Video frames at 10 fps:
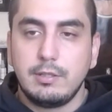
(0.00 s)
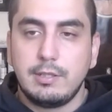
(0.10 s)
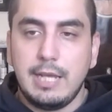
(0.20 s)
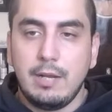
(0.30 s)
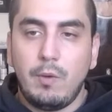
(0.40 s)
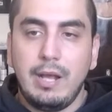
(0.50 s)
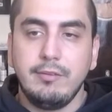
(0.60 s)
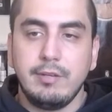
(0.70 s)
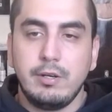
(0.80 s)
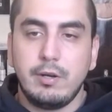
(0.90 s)
Dan, why
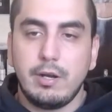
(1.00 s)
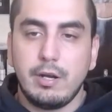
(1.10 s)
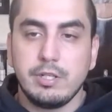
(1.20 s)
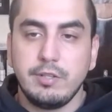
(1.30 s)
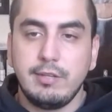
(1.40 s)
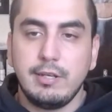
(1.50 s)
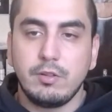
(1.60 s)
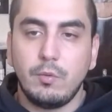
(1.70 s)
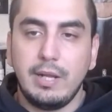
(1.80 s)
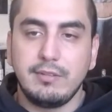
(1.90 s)
is there no urgency to
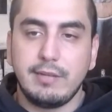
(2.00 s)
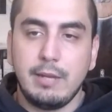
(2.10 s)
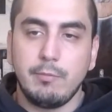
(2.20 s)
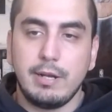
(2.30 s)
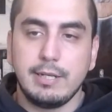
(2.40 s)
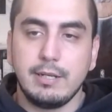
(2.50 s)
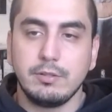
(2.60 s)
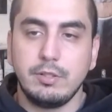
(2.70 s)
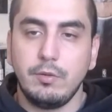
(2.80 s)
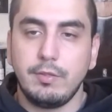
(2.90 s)
Dwight's game right now?
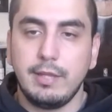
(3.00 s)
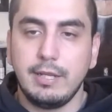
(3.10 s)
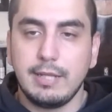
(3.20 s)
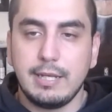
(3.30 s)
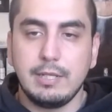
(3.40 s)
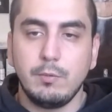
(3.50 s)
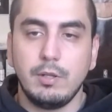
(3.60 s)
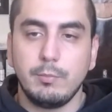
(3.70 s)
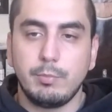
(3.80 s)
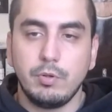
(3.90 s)
Do you think that he will
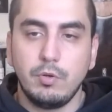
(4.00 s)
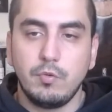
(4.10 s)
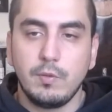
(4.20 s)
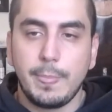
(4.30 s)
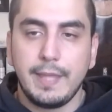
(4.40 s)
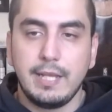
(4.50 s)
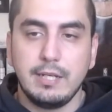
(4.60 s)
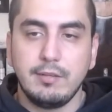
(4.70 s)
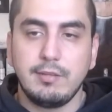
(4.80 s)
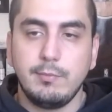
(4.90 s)
improve? He
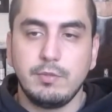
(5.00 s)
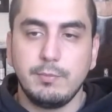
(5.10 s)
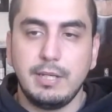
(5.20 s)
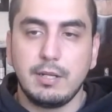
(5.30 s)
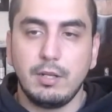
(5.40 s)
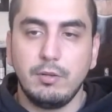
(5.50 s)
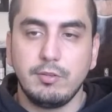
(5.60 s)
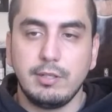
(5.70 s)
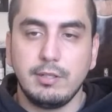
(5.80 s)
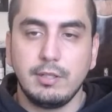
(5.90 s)
didn't seem to be
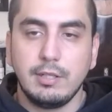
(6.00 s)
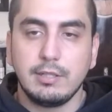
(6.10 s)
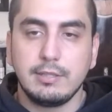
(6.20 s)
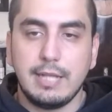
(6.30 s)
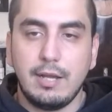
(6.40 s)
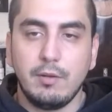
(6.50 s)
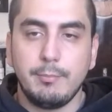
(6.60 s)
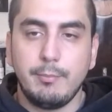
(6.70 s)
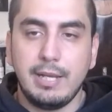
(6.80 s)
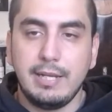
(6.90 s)
closing
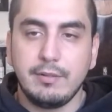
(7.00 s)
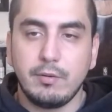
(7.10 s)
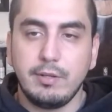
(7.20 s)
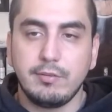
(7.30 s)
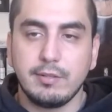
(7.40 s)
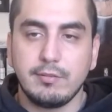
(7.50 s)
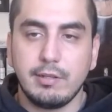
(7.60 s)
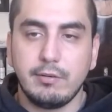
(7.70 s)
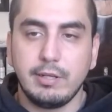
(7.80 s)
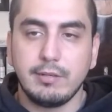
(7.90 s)
down many threes
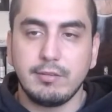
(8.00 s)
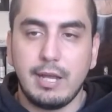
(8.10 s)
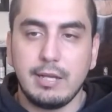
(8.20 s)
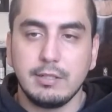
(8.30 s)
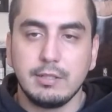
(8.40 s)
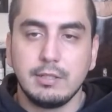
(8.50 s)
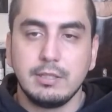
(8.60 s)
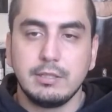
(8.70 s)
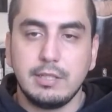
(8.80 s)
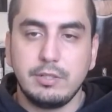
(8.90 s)
considering his height.
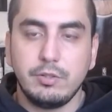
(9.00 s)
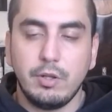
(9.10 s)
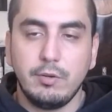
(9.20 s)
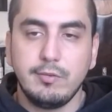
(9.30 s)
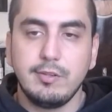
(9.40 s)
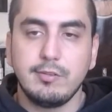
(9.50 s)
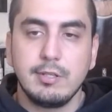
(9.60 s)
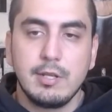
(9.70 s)
Did you notice this?